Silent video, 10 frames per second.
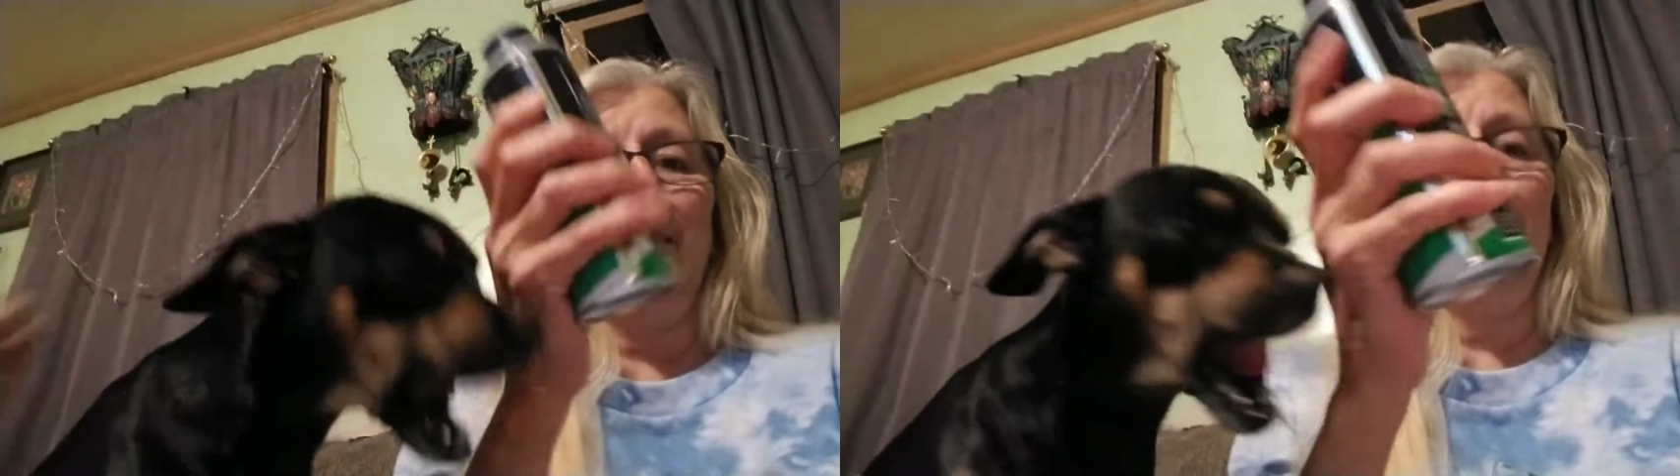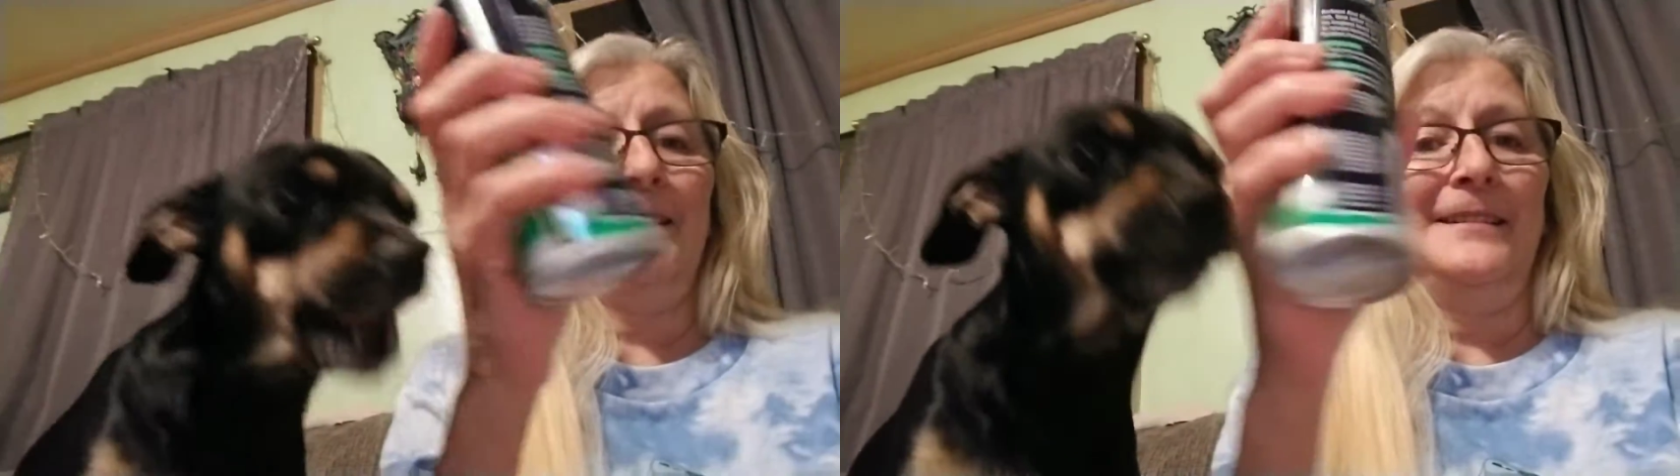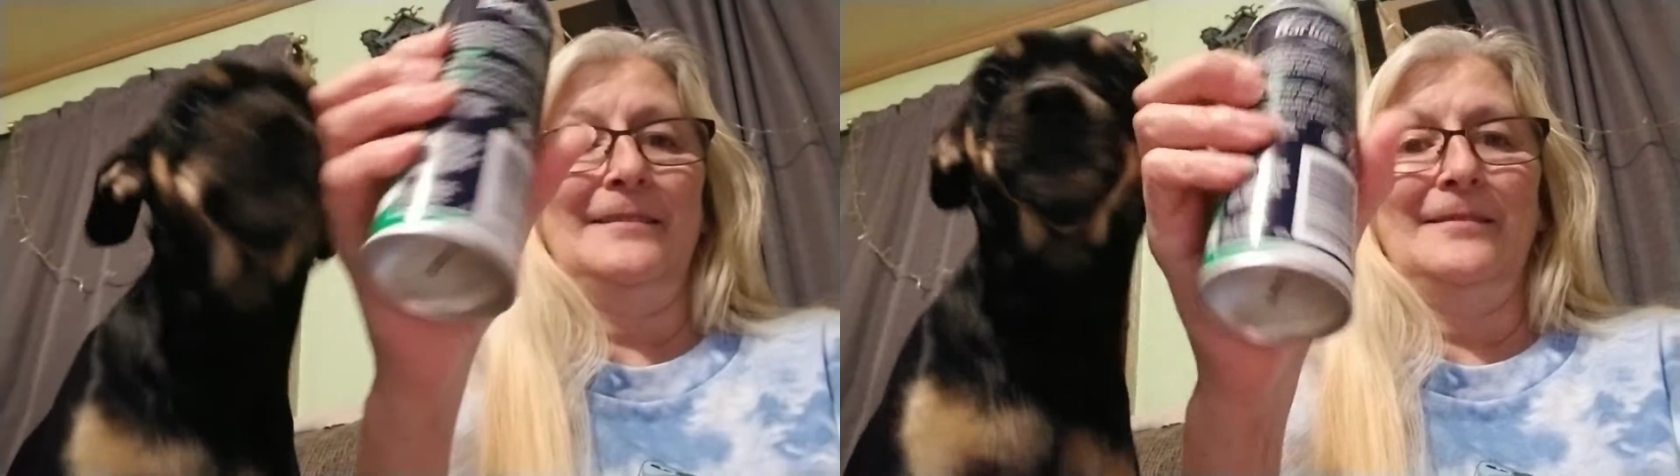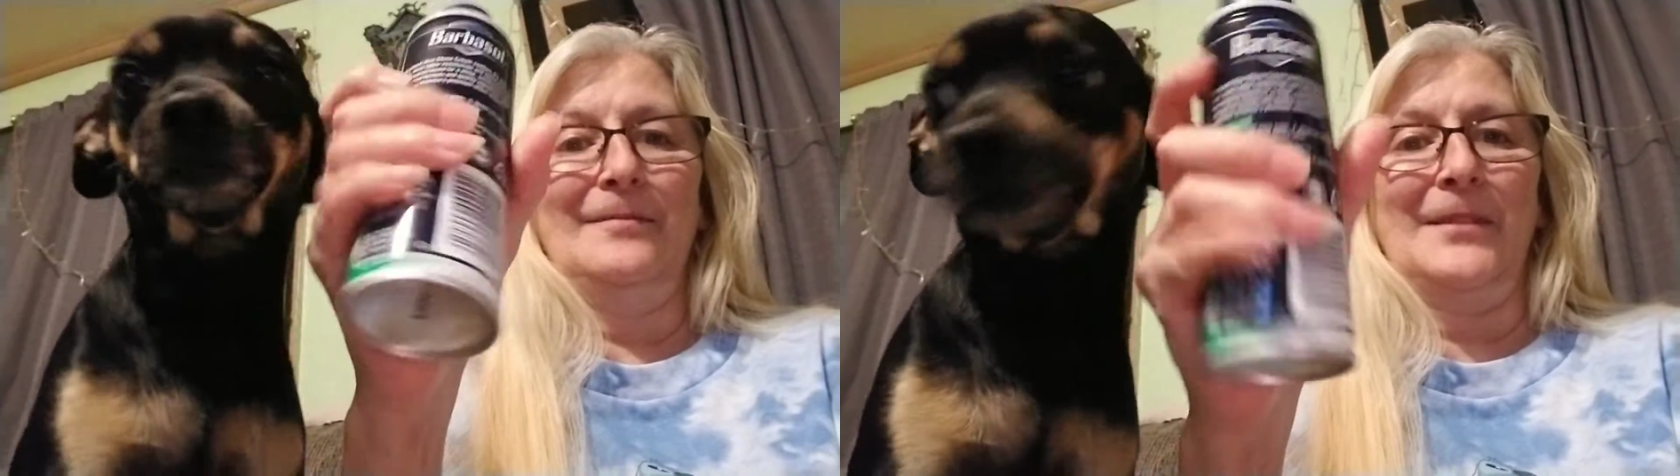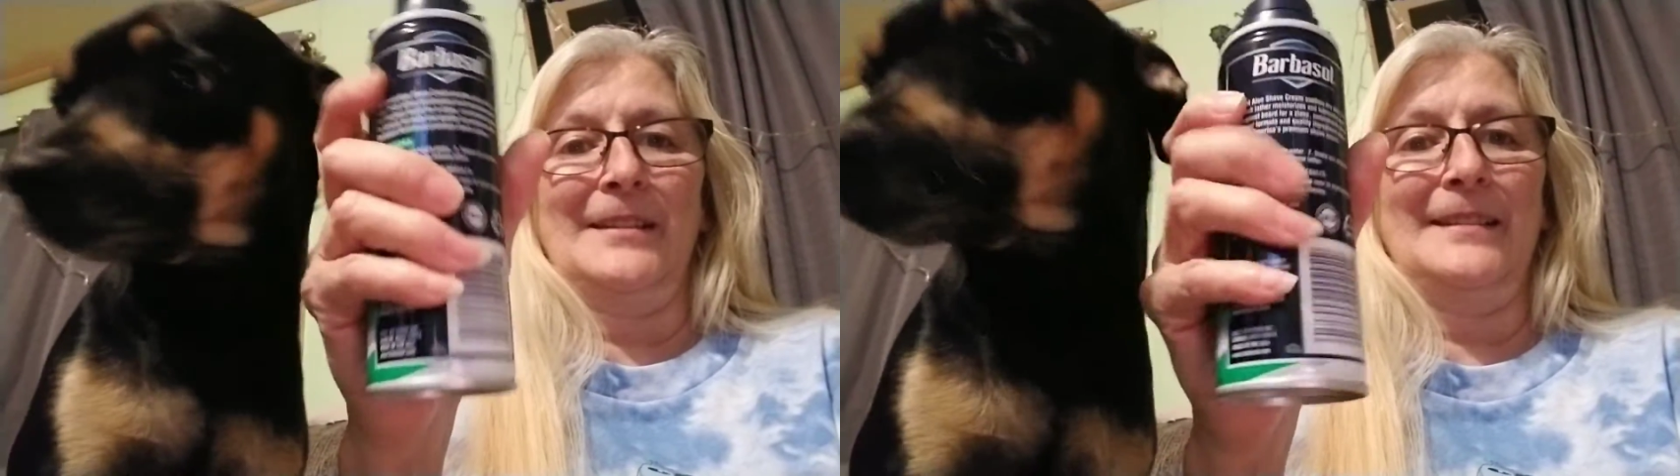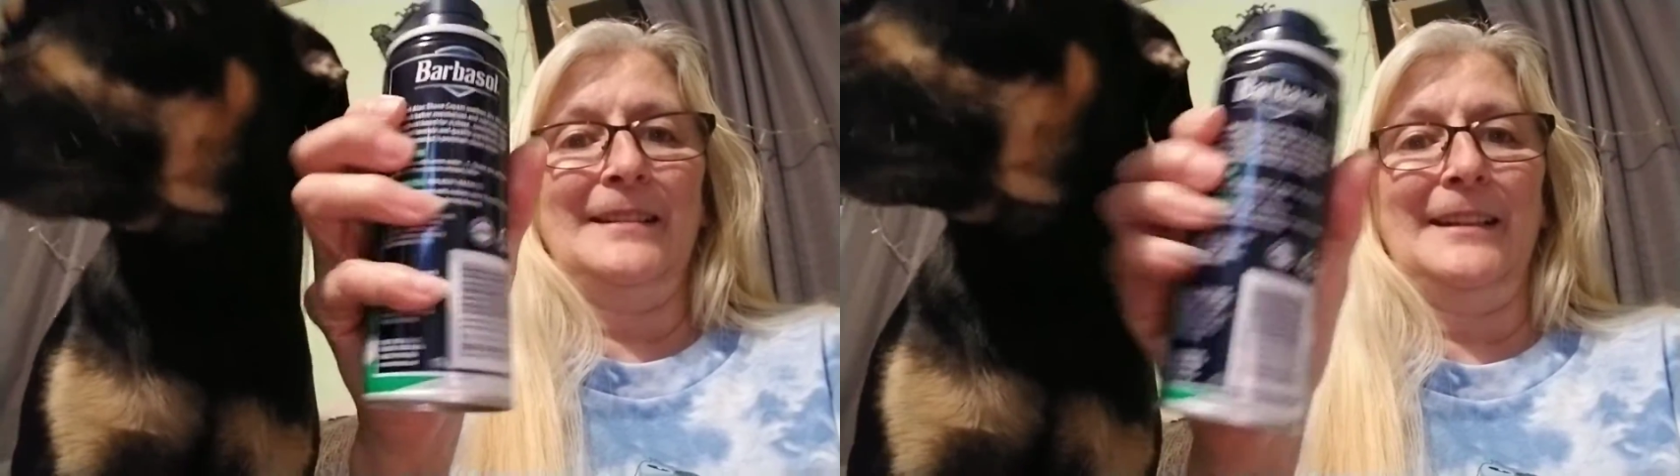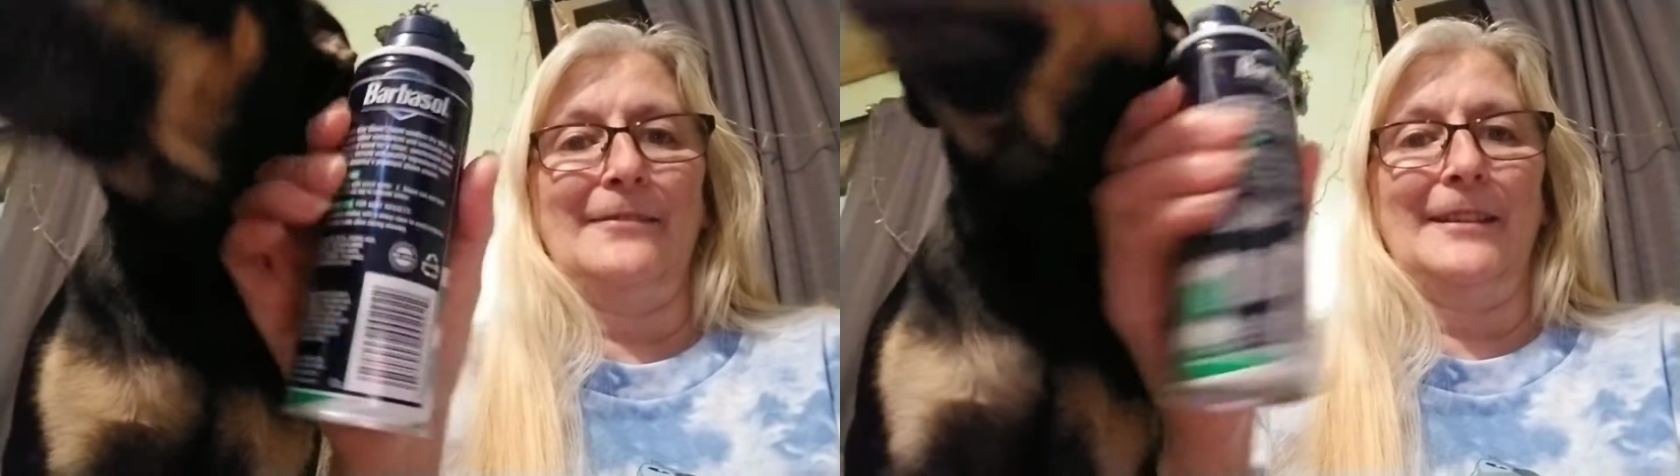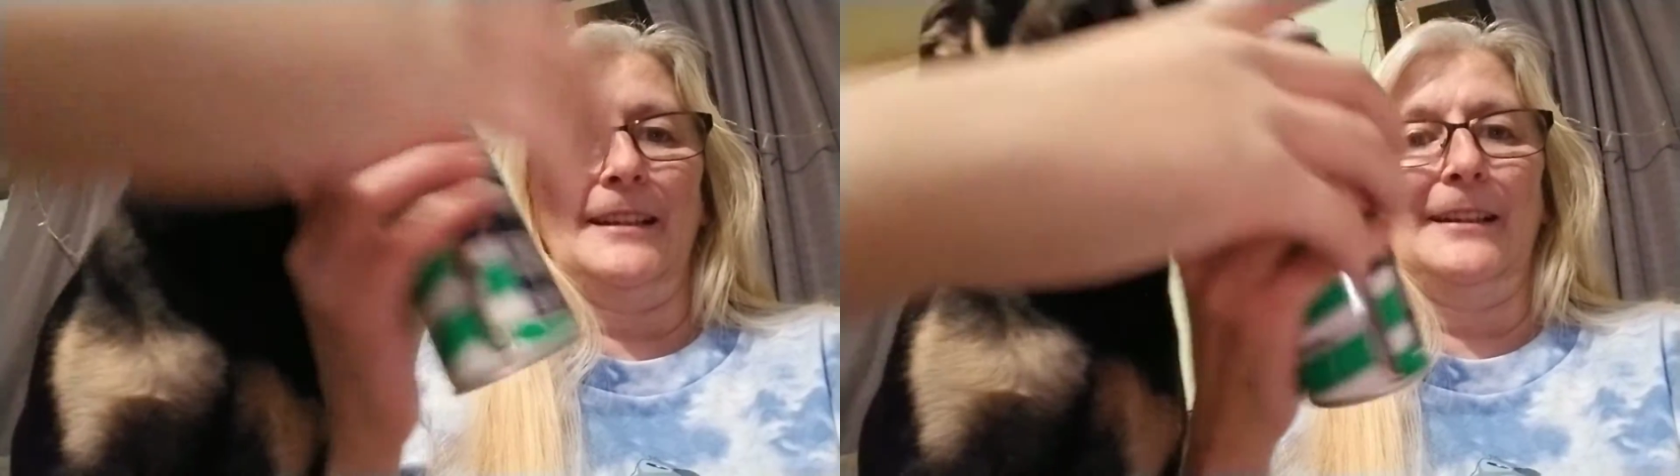is this is it
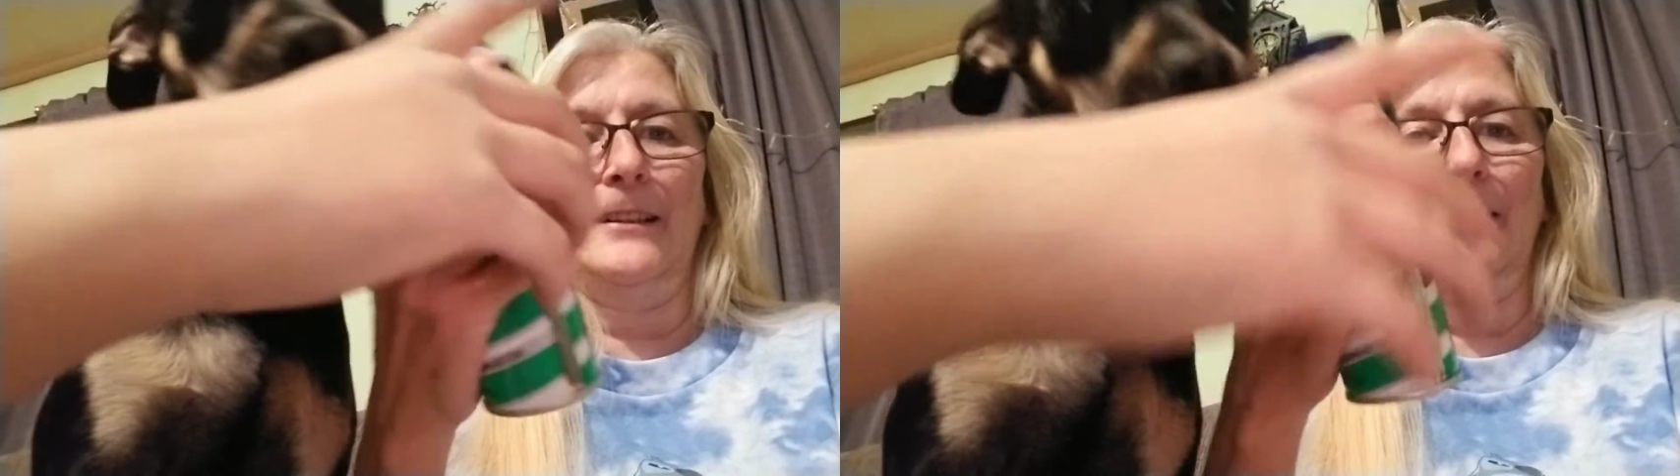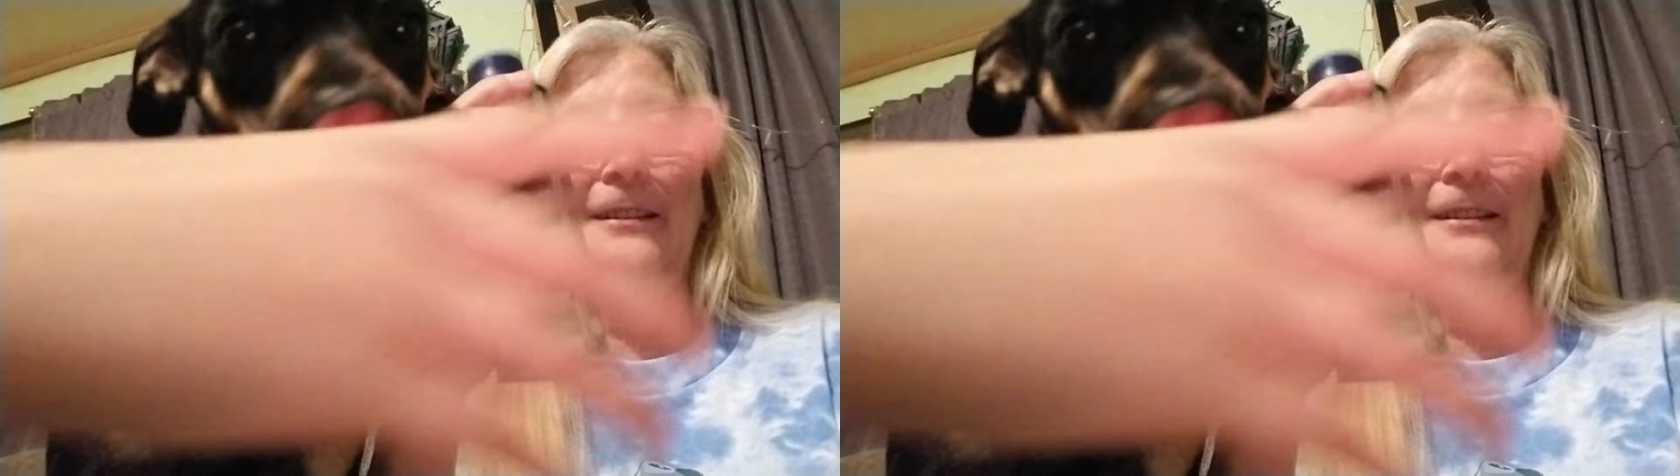right here.